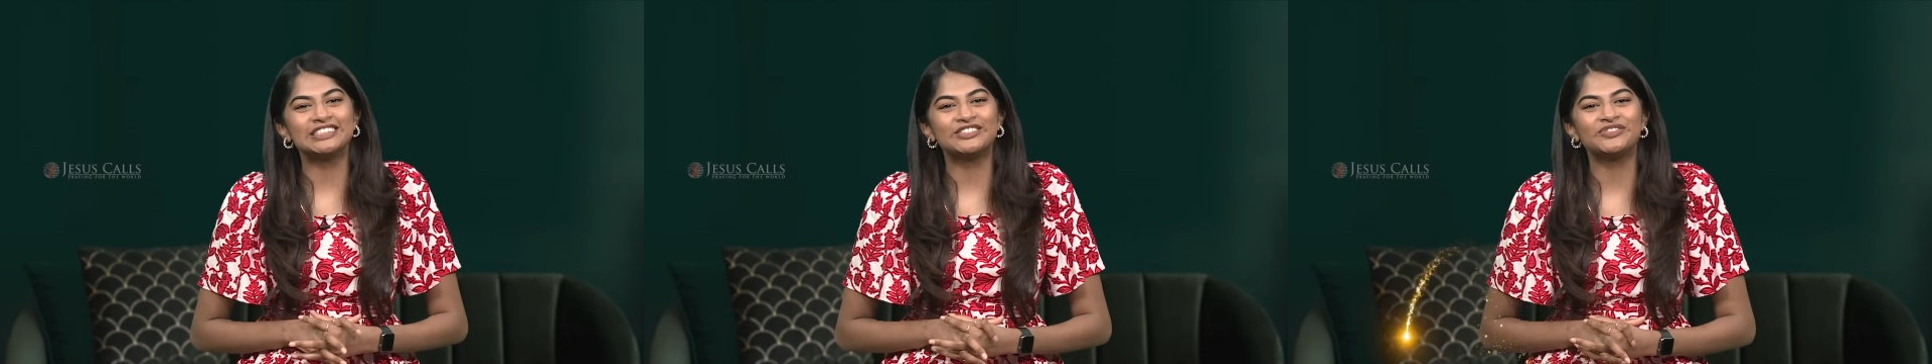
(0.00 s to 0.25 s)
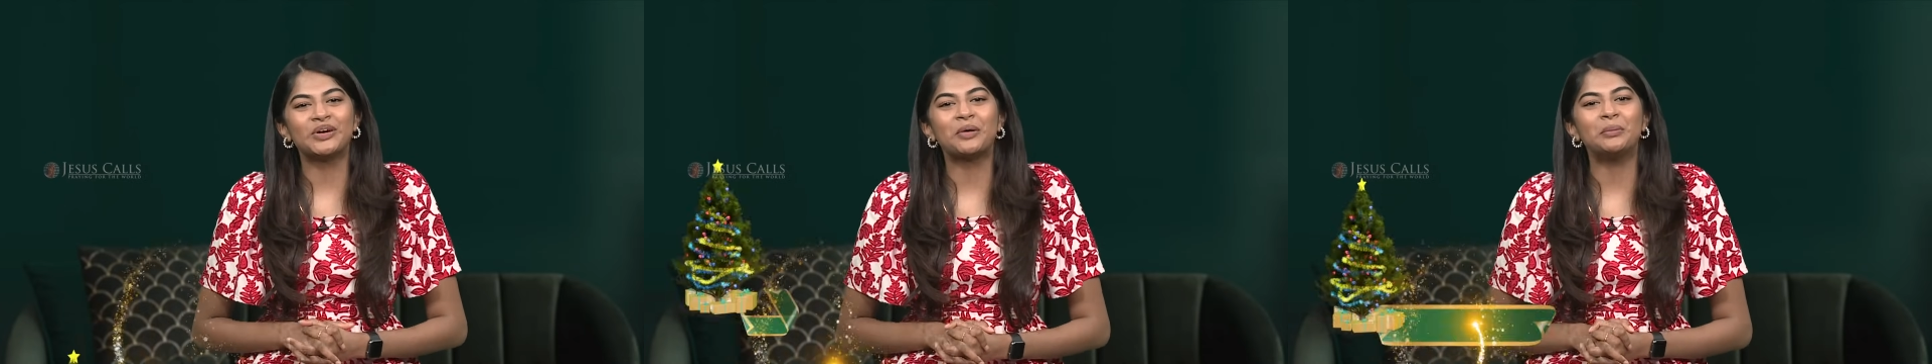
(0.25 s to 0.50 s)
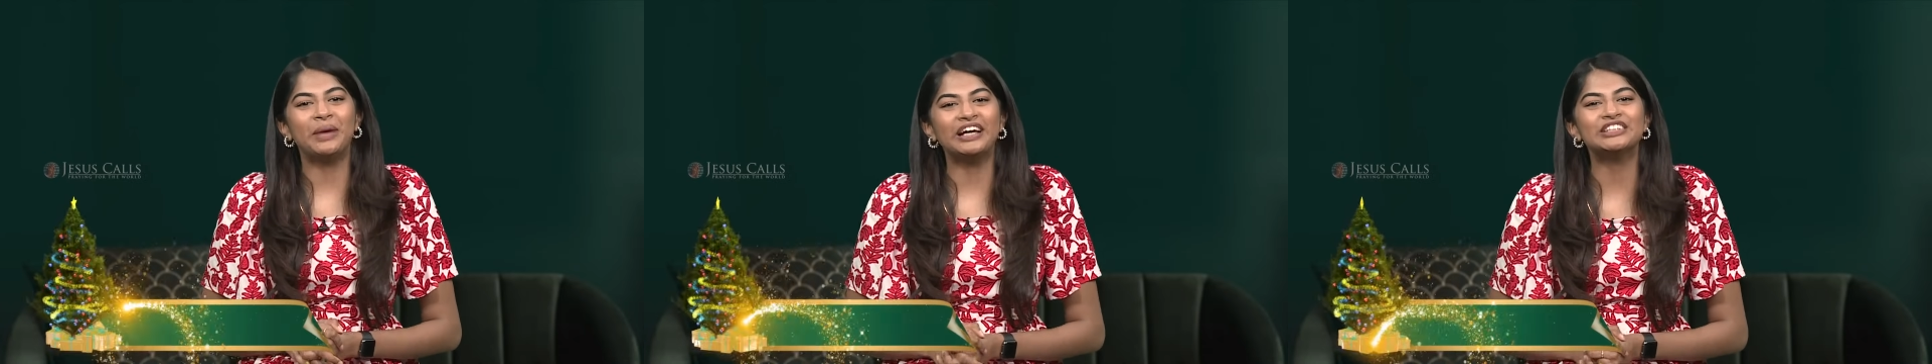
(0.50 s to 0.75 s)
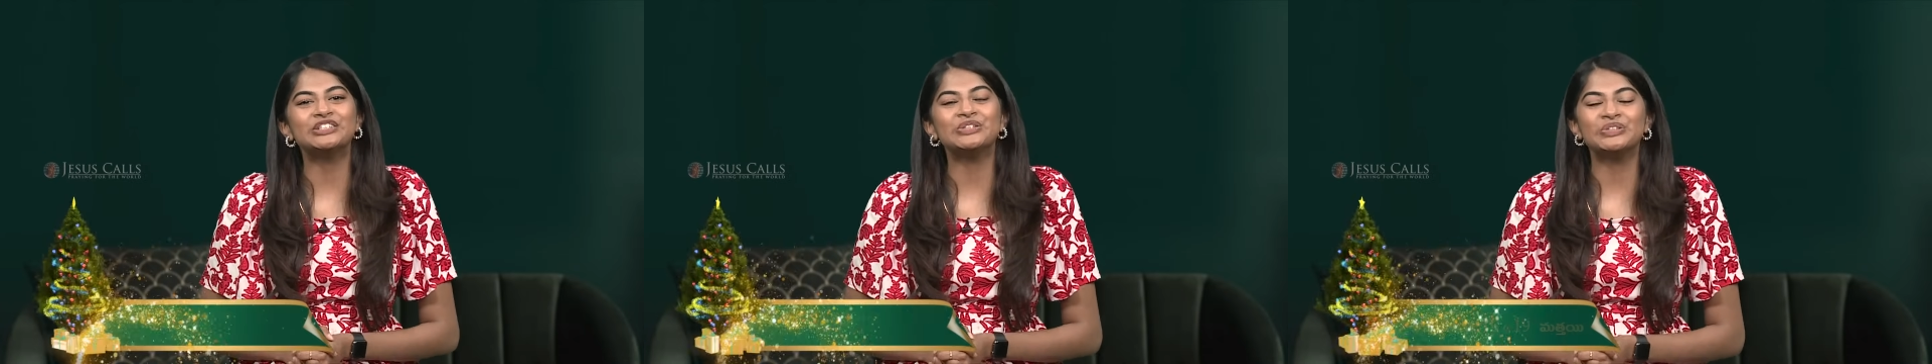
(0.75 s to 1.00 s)
is from
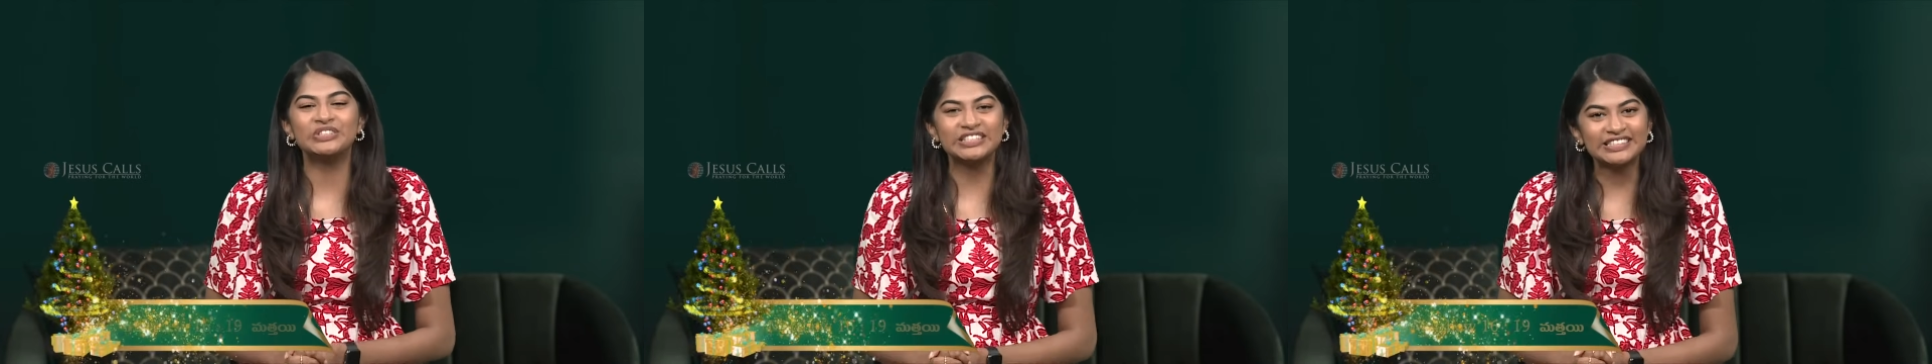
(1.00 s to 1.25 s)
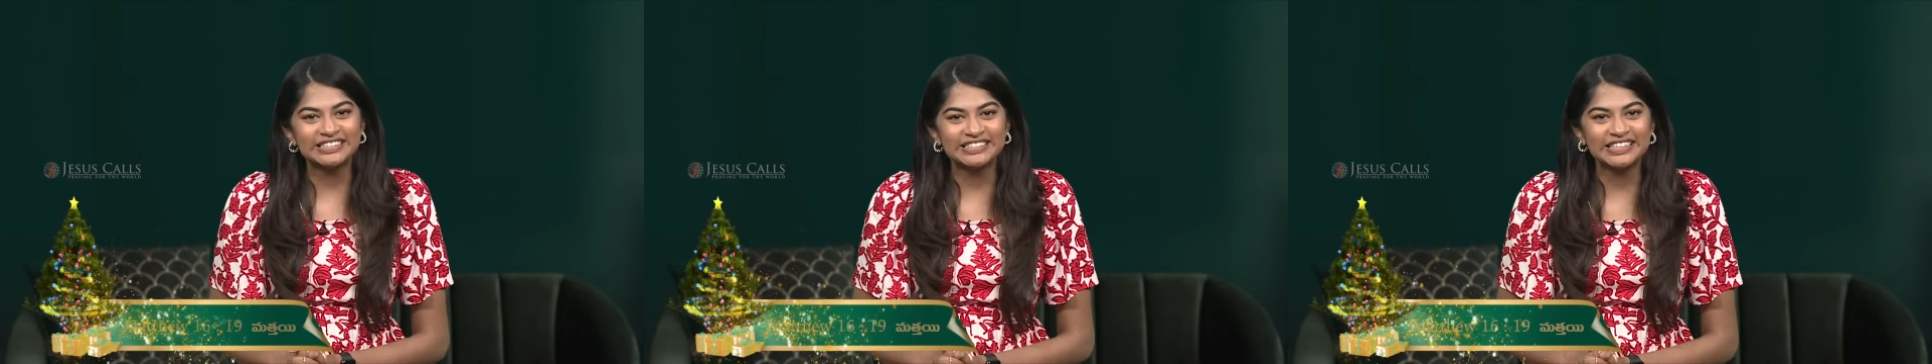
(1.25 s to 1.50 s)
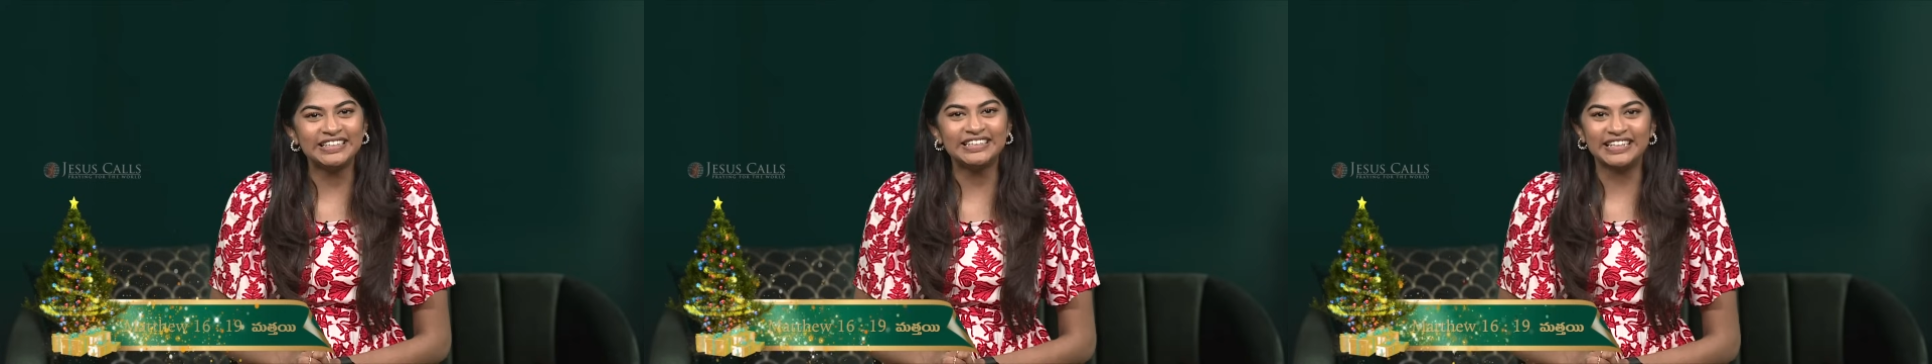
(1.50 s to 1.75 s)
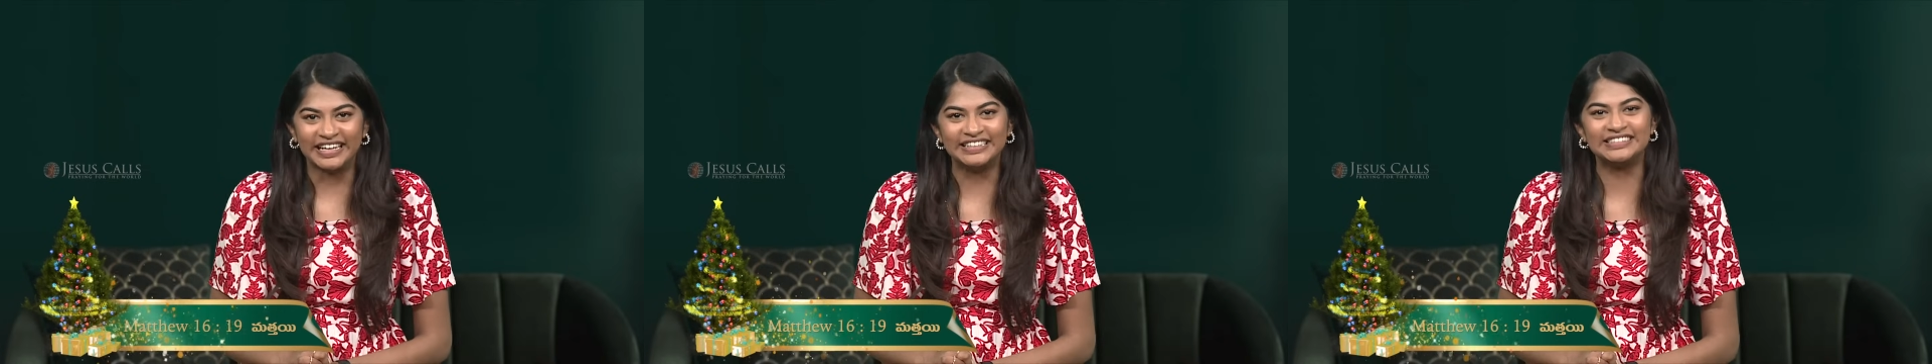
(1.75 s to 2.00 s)
Matthew
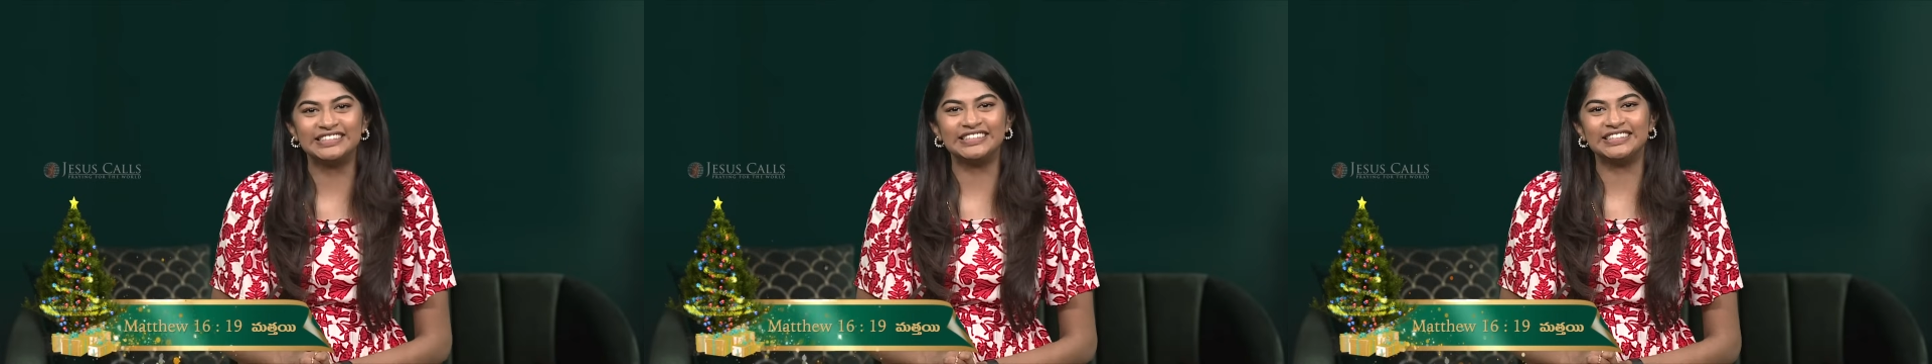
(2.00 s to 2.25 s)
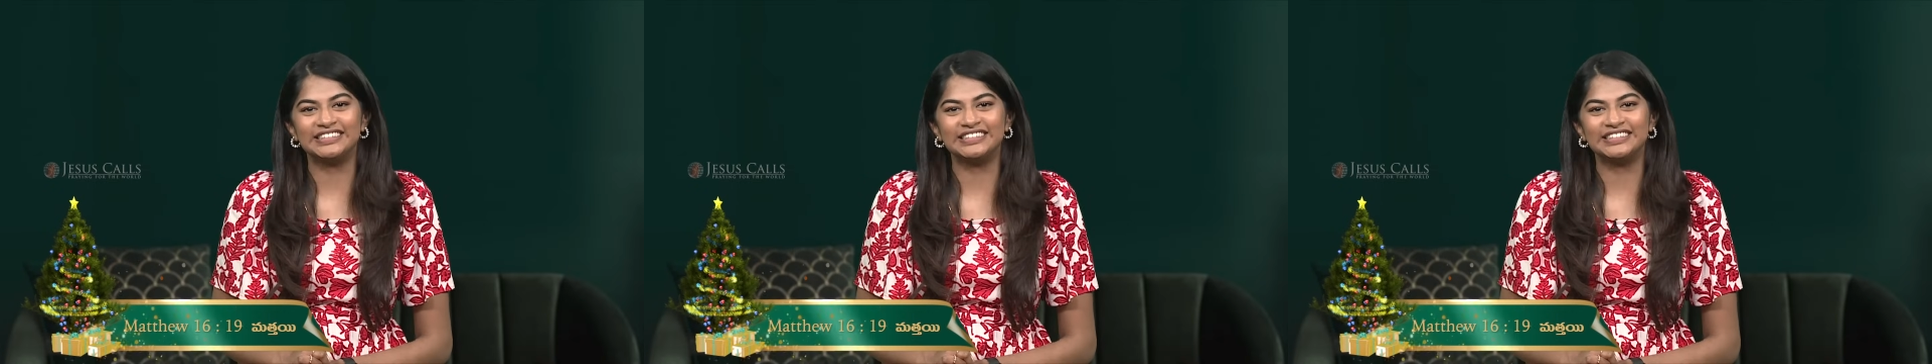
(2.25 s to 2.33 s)
16:19.